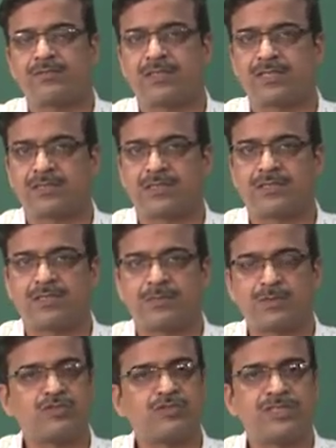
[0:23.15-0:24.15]
what is called the
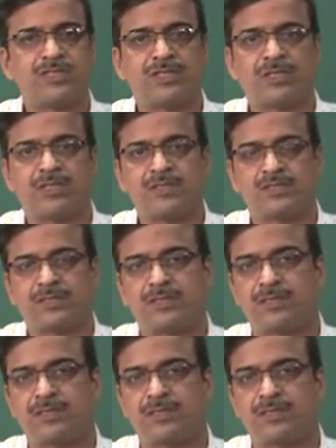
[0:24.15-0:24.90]
opportunity cost,